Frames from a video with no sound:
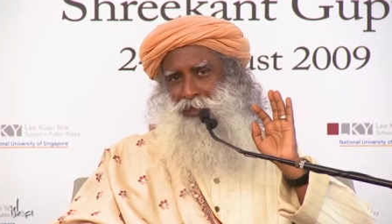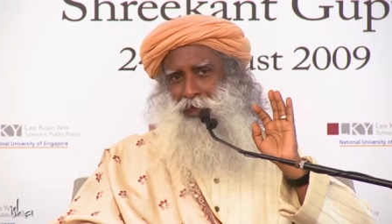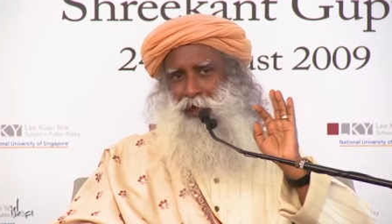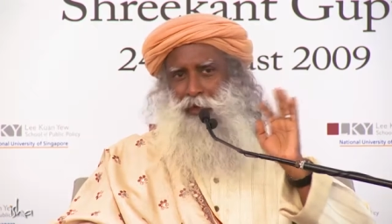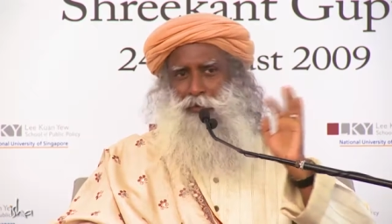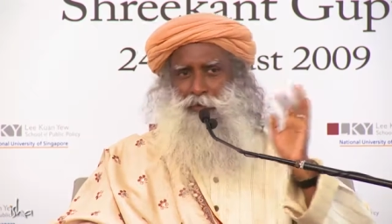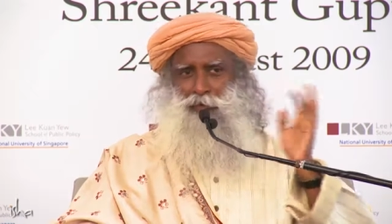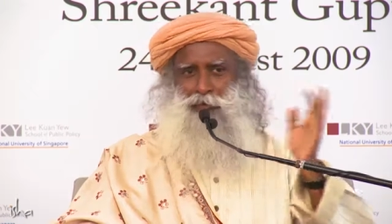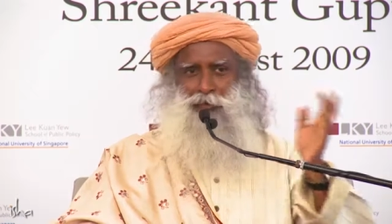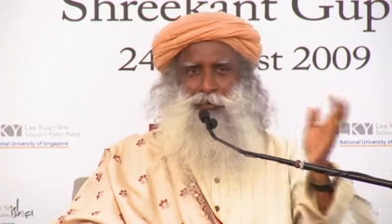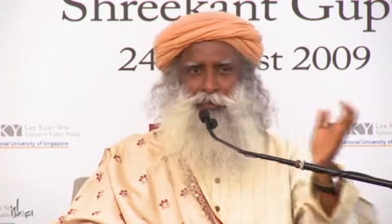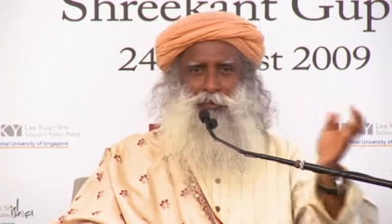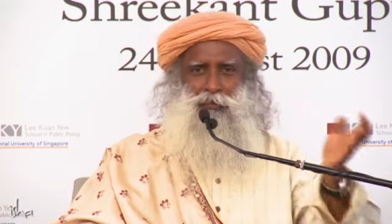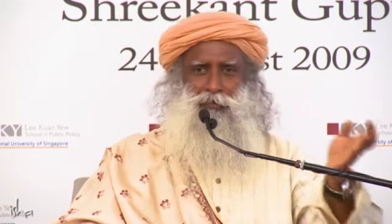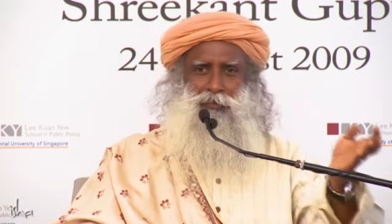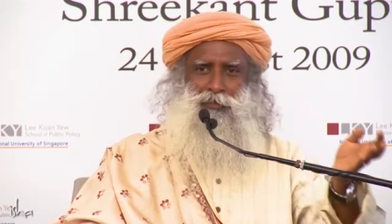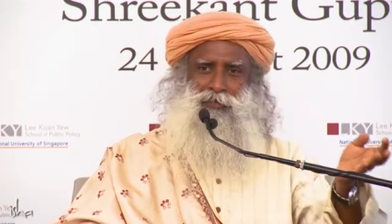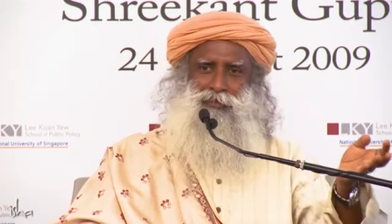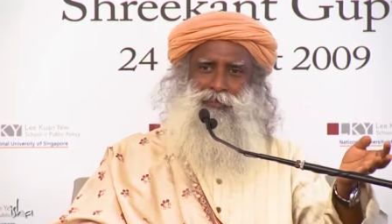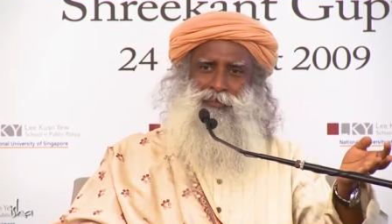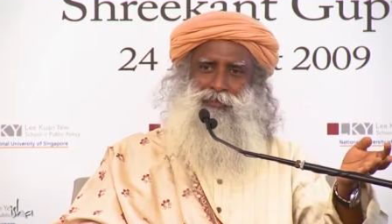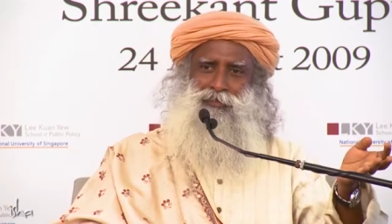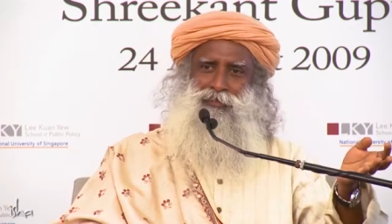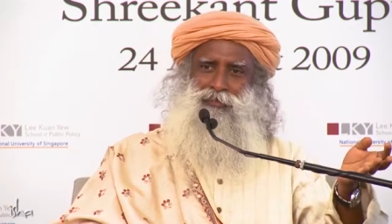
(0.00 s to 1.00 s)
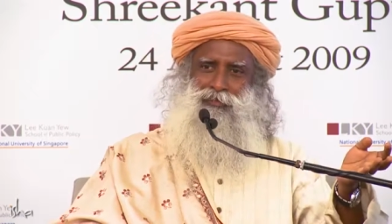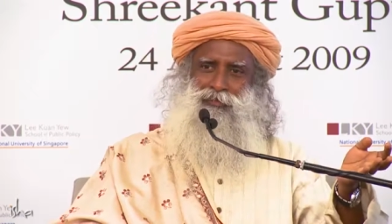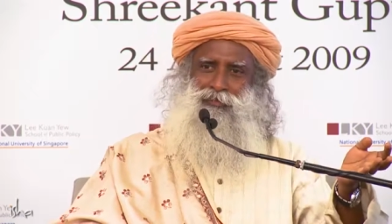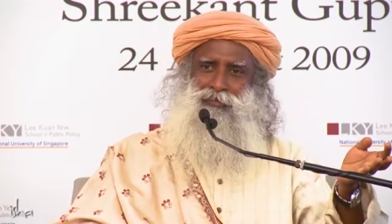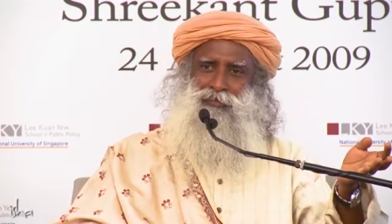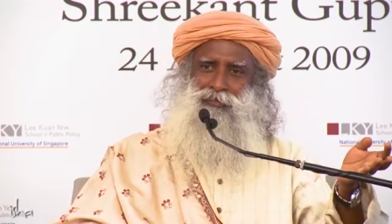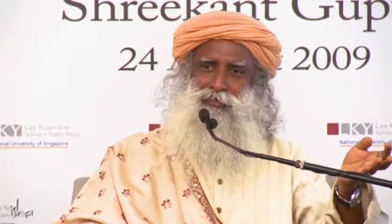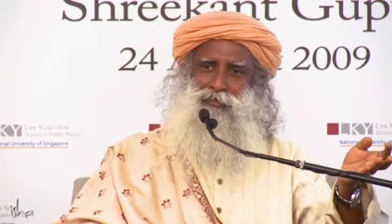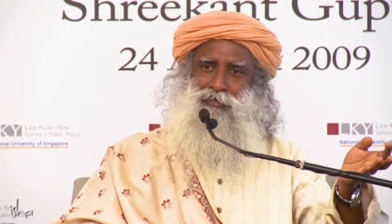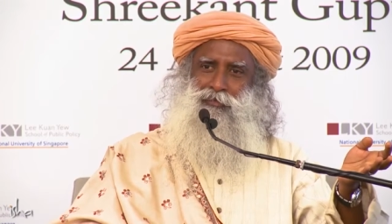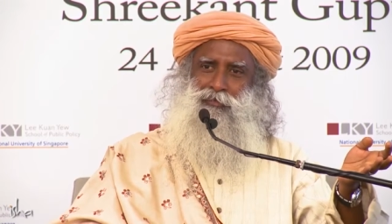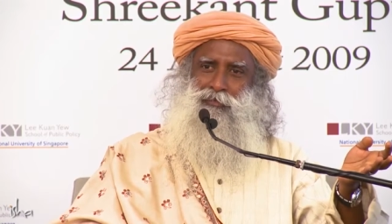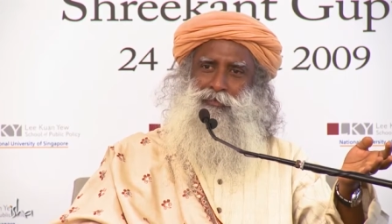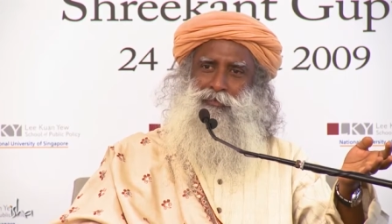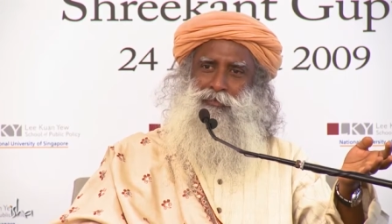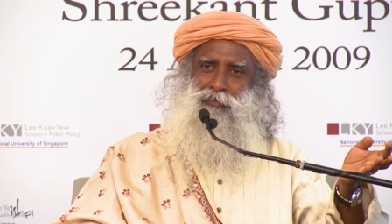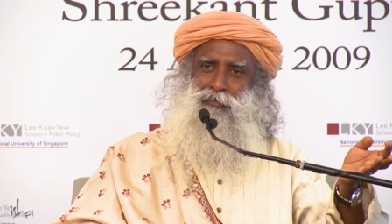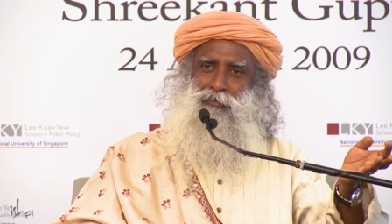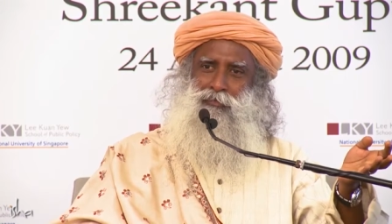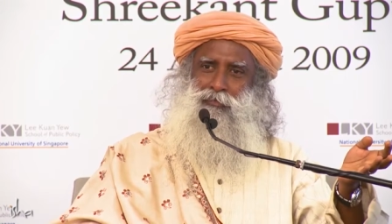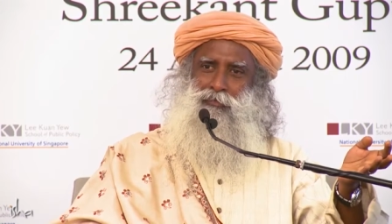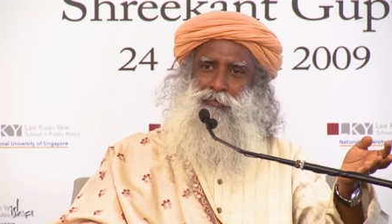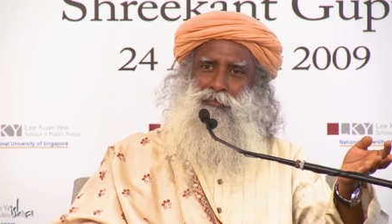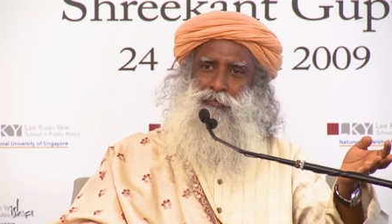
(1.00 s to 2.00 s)
How would you keep
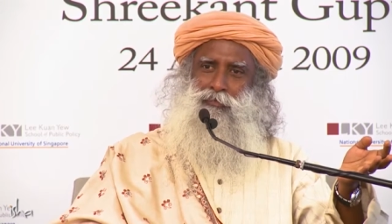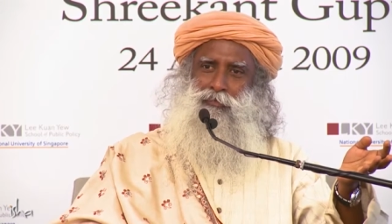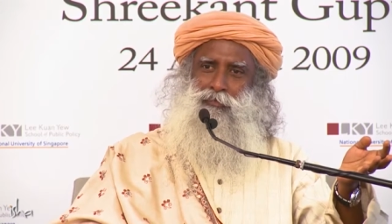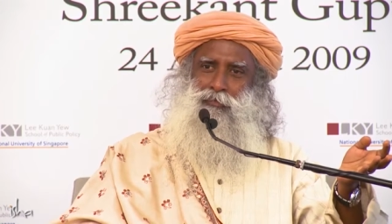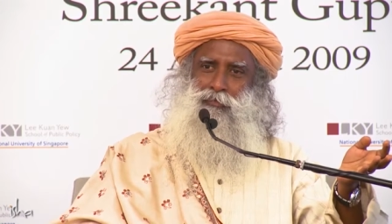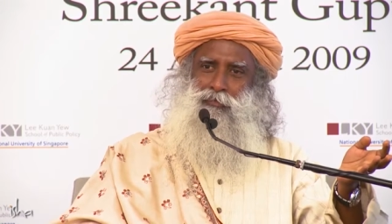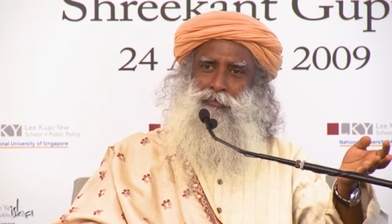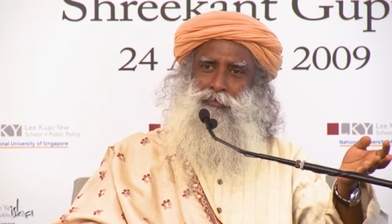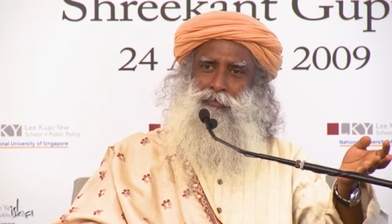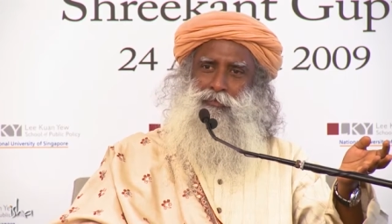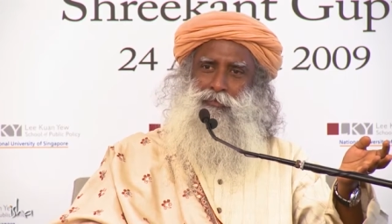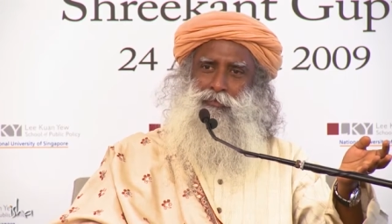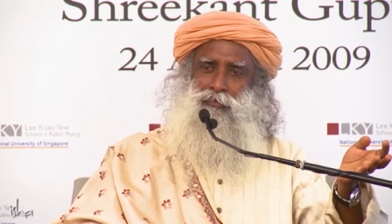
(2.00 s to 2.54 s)
it?